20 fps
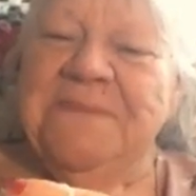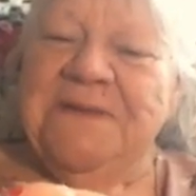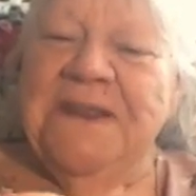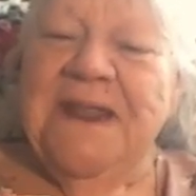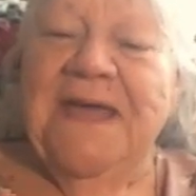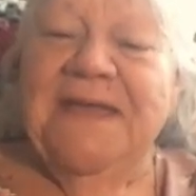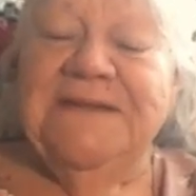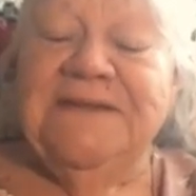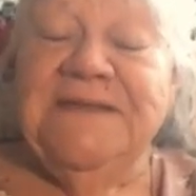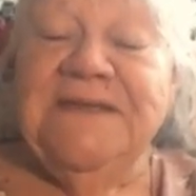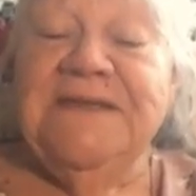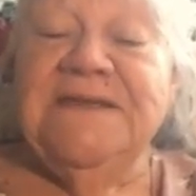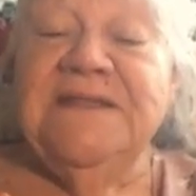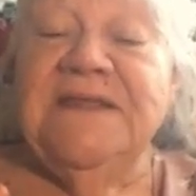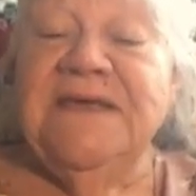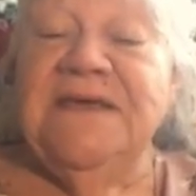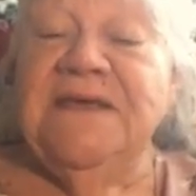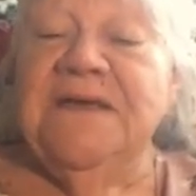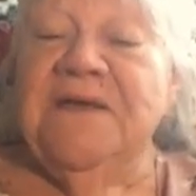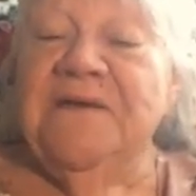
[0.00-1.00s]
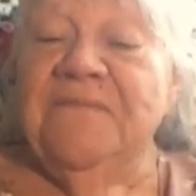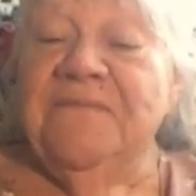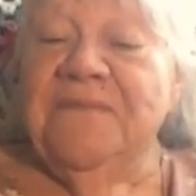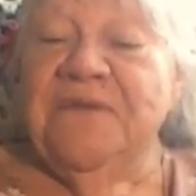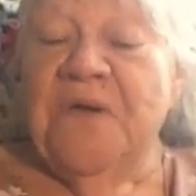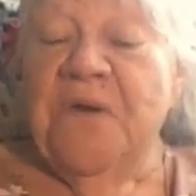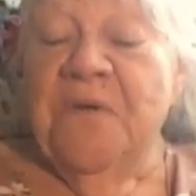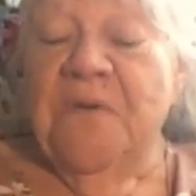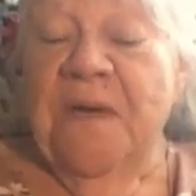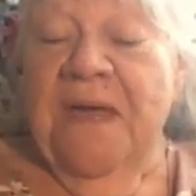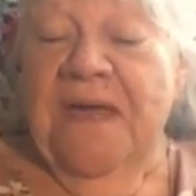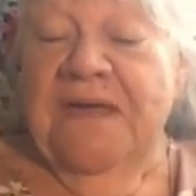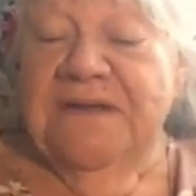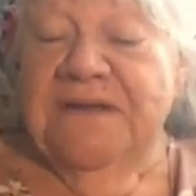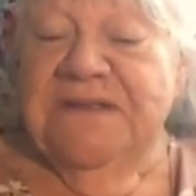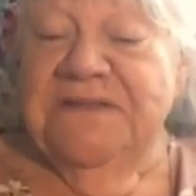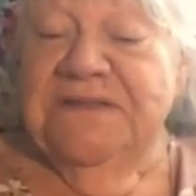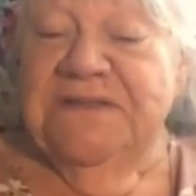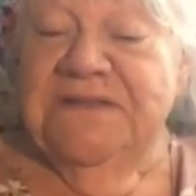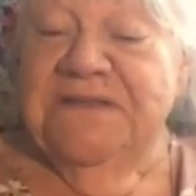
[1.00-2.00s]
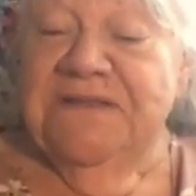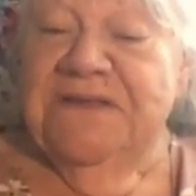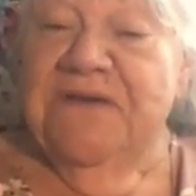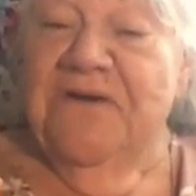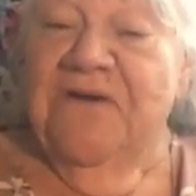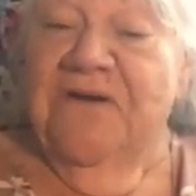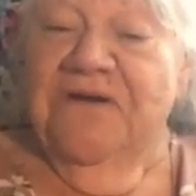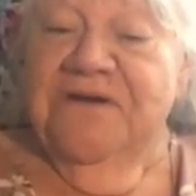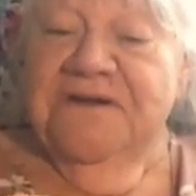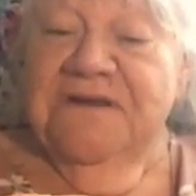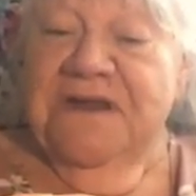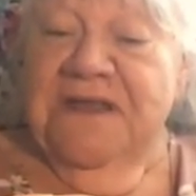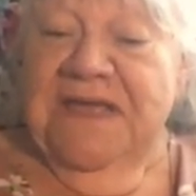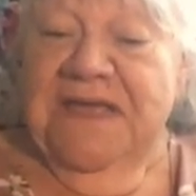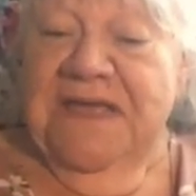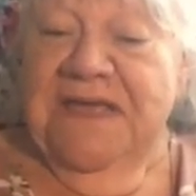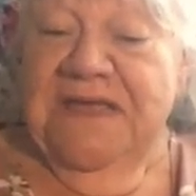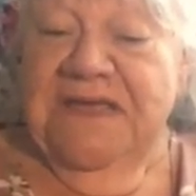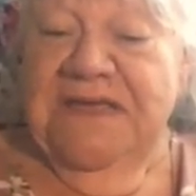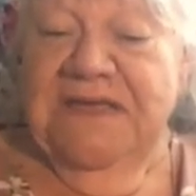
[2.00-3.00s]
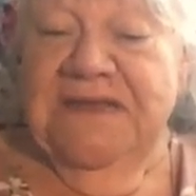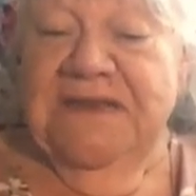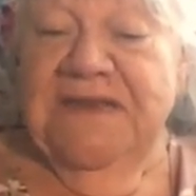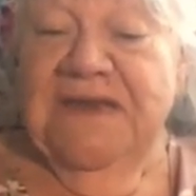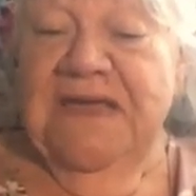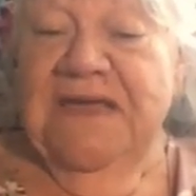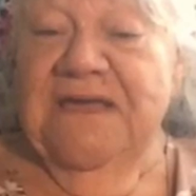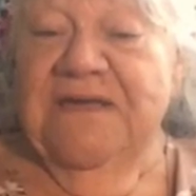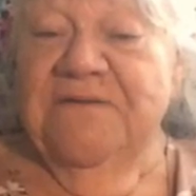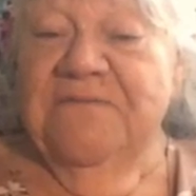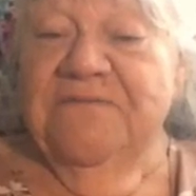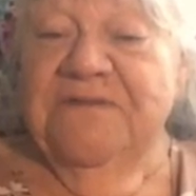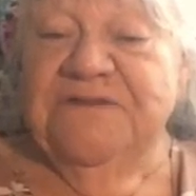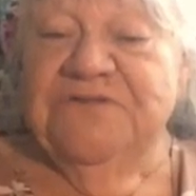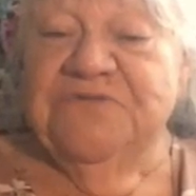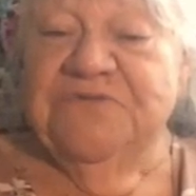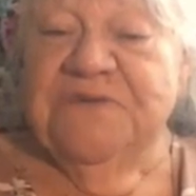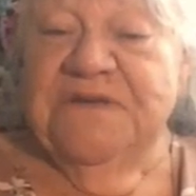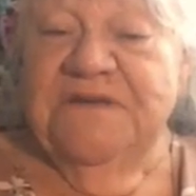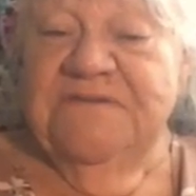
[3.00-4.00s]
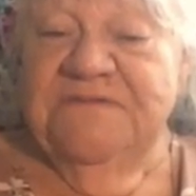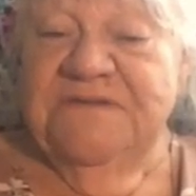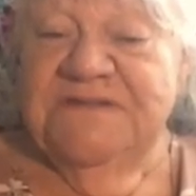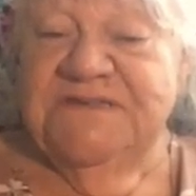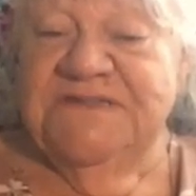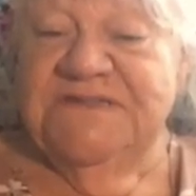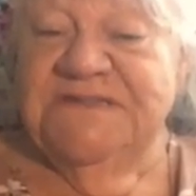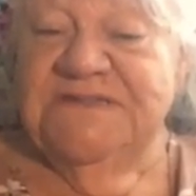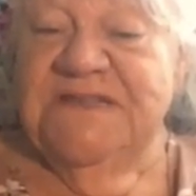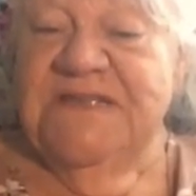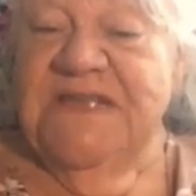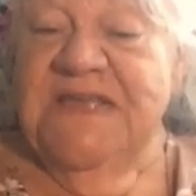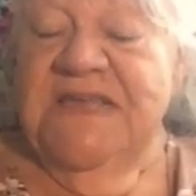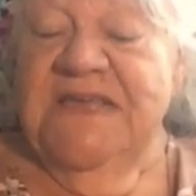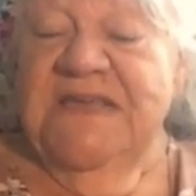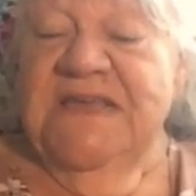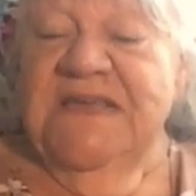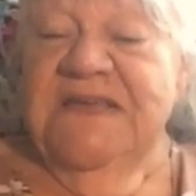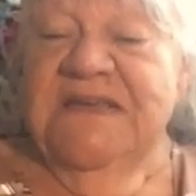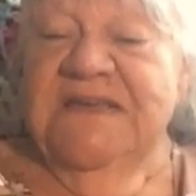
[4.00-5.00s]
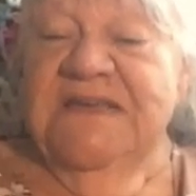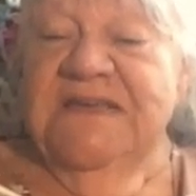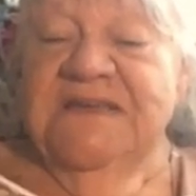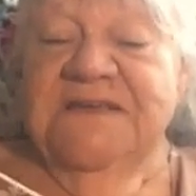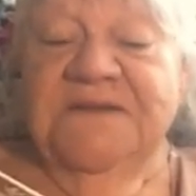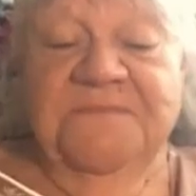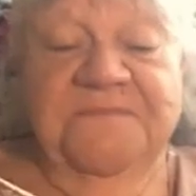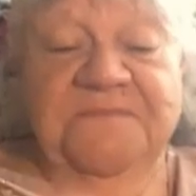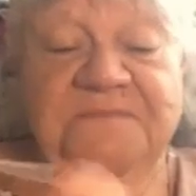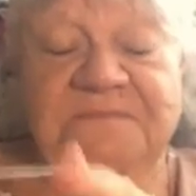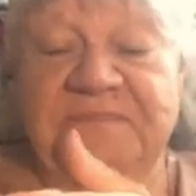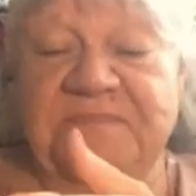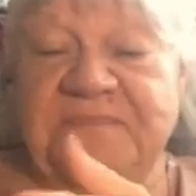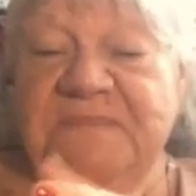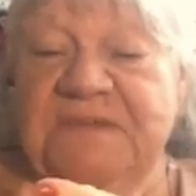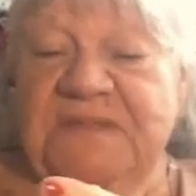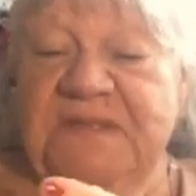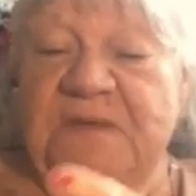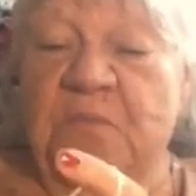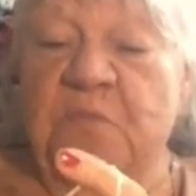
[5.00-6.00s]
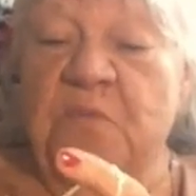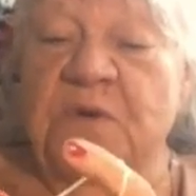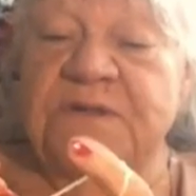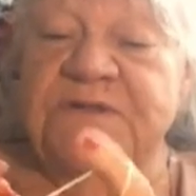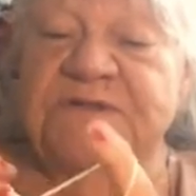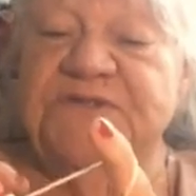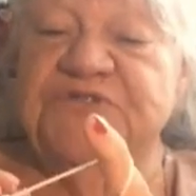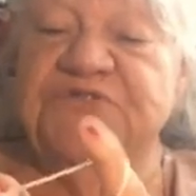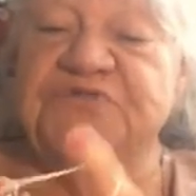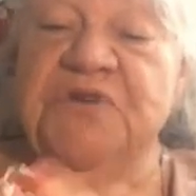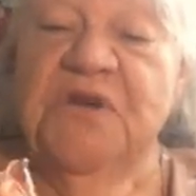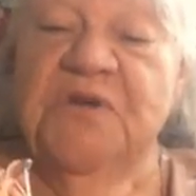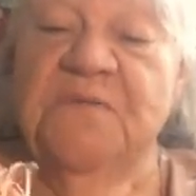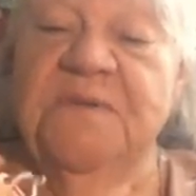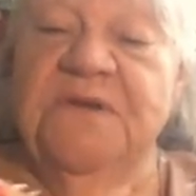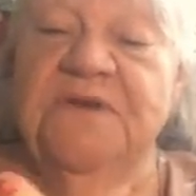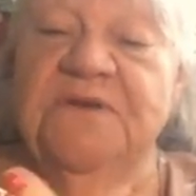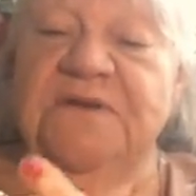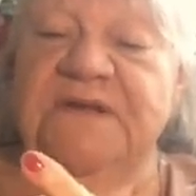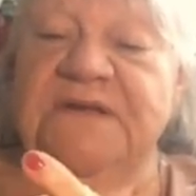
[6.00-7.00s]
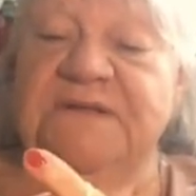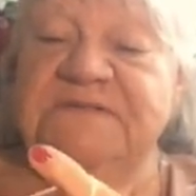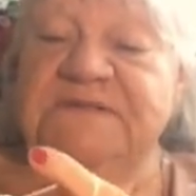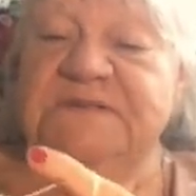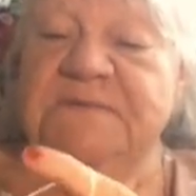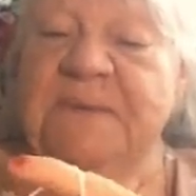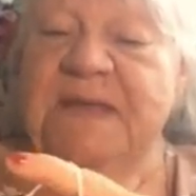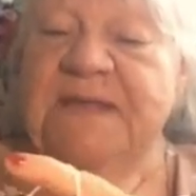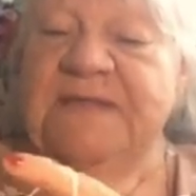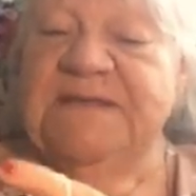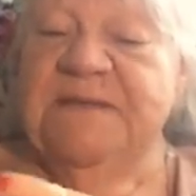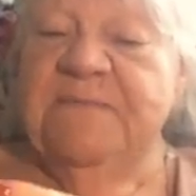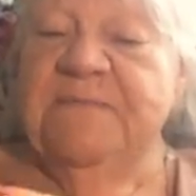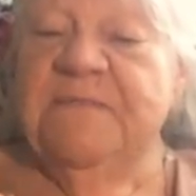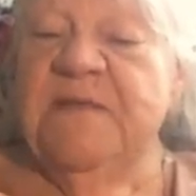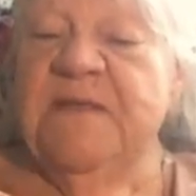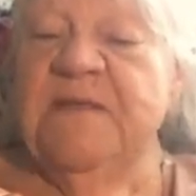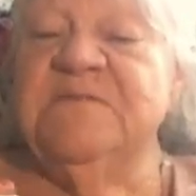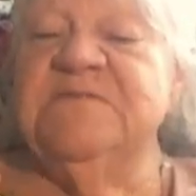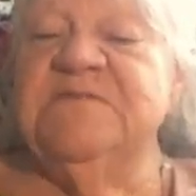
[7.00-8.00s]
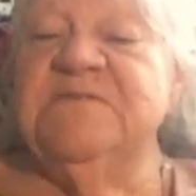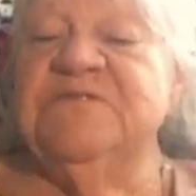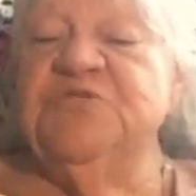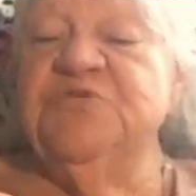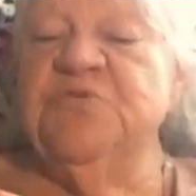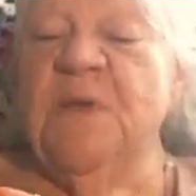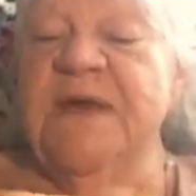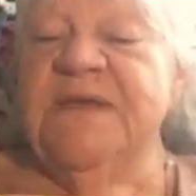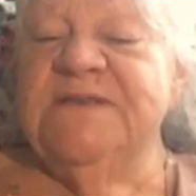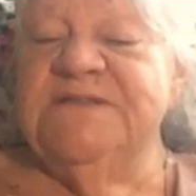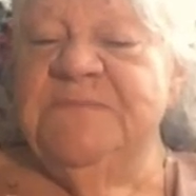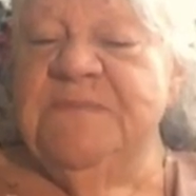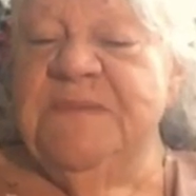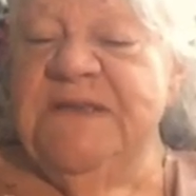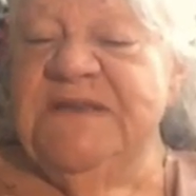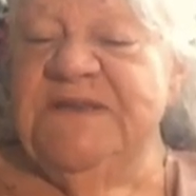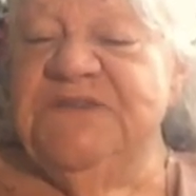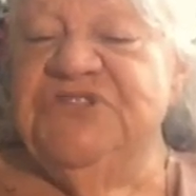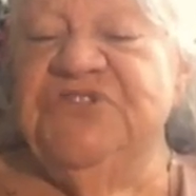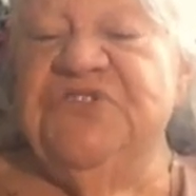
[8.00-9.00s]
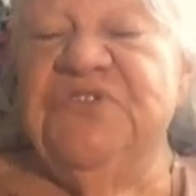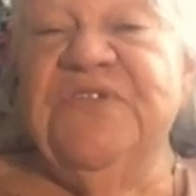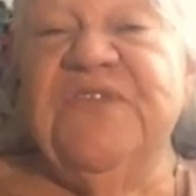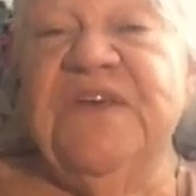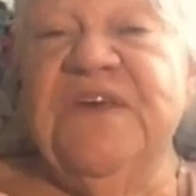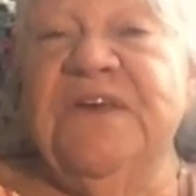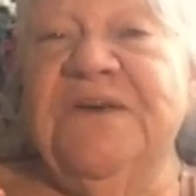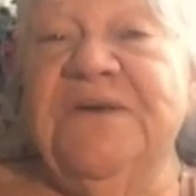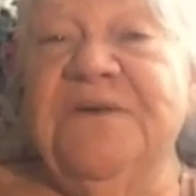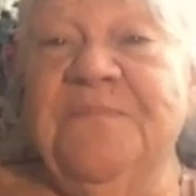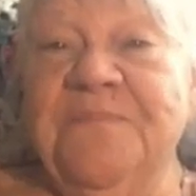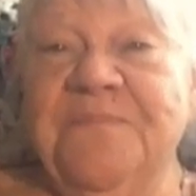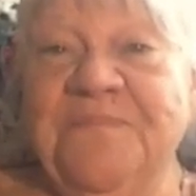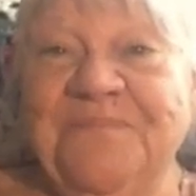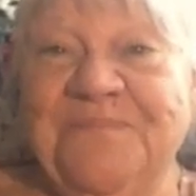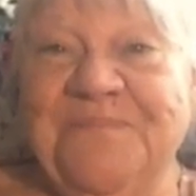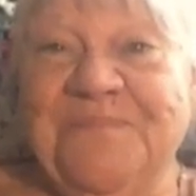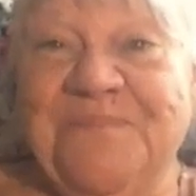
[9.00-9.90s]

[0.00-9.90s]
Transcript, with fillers: But I did uh, go out into the garden and uh, retrieved just um, one strawberry. It was about the, uh, twice as big as your thumb.